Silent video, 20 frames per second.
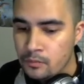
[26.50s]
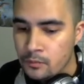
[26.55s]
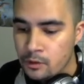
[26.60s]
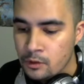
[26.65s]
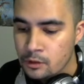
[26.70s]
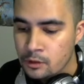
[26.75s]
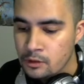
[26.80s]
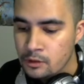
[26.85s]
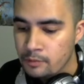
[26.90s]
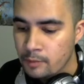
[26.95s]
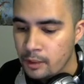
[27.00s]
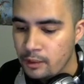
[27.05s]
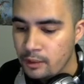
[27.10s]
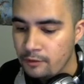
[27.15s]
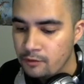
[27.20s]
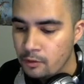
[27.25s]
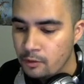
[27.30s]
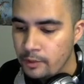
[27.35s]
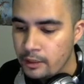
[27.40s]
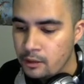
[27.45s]
Just might
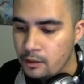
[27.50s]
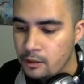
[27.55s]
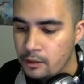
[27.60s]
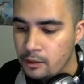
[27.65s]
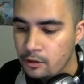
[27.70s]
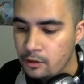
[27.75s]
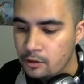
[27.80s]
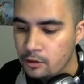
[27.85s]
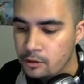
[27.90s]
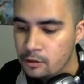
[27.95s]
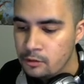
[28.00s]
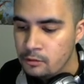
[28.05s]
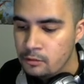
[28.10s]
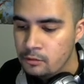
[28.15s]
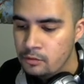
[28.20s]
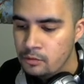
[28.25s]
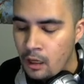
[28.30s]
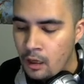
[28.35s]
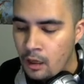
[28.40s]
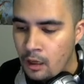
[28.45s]
have to wait a day or two.
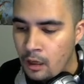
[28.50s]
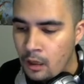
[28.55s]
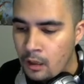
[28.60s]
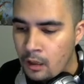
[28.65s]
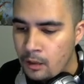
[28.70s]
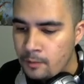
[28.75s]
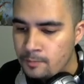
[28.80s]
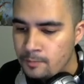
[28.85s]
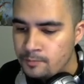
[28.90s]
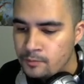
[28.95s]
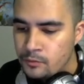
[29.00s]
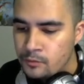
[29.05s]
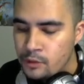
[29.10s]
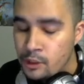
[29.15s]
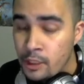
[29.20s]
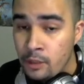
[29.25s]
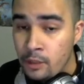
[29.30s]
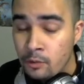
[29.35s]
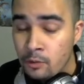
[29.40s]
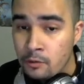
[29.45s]

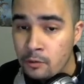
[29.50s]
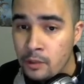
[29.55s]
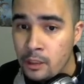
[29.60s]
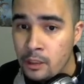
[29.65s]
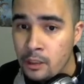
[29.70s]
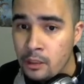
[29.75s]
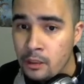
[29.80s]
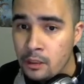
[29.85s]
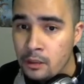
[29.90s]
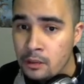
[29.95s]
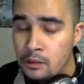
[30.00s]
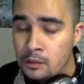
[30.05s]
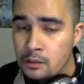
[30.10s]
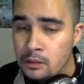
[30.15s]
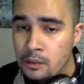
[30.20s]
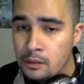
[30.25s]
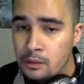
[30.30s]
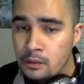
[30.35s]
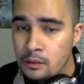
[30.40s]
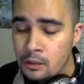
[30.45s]
Today we're reading
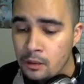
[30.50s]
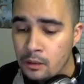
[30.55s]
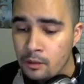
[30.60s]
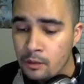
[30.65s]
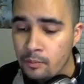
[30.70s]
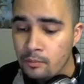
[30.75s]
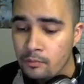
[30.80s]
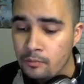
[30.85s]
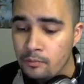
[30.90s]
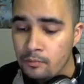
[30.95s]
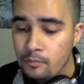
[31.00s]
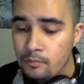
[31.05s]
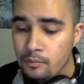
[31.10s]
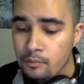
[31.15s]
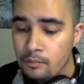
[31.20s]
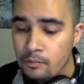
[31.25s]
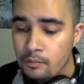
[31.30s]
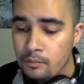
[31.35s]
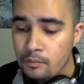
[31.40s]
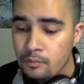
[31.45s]
some
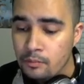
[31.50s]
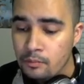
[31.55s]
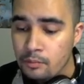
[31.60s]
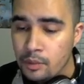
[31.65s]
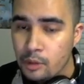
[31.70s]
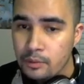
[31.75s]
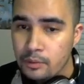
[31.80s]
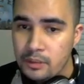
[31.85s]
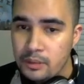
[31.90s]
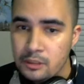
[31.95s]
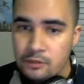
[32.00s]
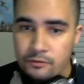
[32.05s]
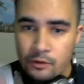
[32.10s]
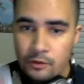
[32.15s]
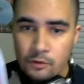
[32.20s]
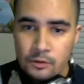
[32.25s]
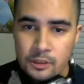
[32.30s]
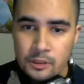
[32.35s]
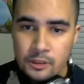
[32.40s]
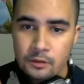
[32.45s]
Burmese
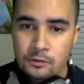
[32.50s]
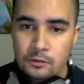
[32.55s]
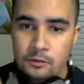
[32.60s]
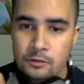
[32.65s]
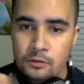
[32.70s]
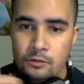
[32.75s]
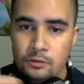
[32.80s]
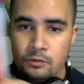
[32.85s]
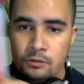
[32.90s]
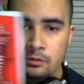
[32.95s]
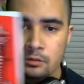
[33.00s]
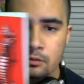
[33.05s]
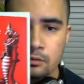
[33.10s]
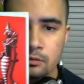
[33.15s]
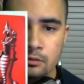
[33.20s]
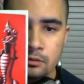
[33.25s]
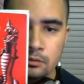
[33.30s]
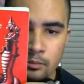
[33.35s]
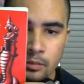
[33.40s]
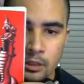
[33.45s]
folk tales
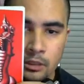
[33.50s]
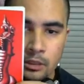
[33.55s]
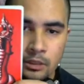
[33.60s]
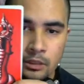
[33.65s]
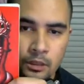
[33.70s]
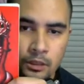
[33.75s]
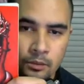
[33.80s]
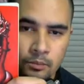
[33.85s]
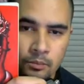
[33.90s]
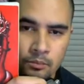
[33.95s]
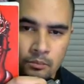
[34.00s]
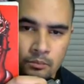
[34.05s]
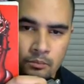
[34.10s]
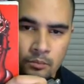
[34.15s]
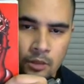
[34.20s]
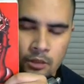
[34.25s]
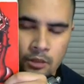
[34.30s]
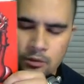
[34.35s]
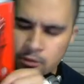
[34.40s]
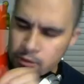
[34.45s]
by
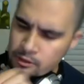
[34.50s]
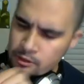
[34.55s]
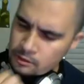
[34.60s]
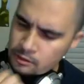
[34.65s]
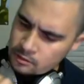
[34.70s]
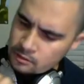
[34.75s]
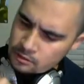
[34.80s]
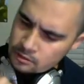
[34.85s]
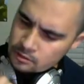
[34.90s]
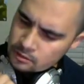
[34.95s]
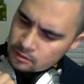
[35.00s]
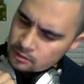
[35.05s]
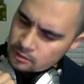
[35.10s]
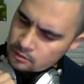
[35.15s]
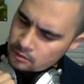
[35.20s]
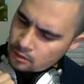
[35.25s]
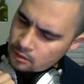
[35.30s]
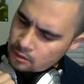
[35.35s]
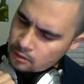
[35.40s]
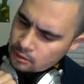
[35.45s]
Mongthun
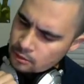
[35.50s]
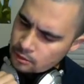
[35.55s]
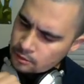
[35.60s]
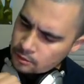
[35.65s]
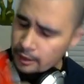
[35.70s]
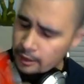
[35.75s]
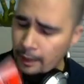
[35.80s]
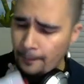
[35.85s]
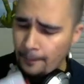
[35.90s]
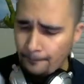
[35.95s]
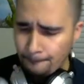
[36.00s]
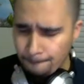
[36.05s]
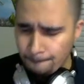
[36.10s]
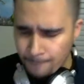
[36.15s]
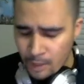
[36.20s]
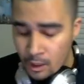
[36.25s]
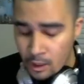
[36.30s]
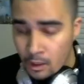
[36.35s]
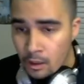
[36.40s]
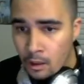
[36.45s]

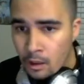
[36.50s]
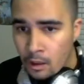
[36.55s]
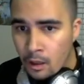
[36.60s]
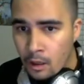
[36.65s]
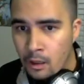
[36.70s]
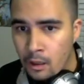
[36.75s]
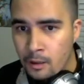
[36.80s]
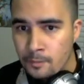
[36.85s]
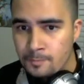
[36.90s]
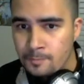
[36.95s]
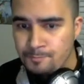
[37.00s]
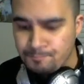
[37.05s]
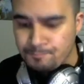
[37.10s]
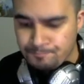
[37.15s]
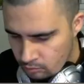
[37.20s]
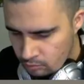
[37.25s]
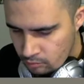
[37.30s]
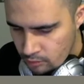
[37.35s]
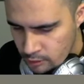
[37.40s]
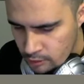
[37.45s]
Hong.
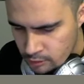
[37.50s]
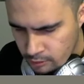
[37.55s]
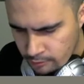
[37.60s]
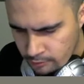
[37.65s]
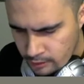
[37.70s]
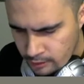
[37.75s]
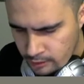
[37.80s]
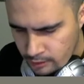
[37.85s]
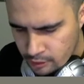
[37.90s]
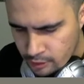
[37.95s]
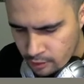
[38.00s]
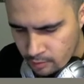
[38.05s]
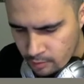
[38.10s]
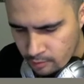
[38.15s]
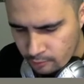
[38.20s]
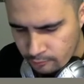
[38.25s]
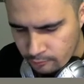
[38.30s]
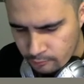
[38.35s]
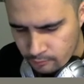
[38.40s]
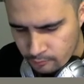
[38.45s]
These are really terrible.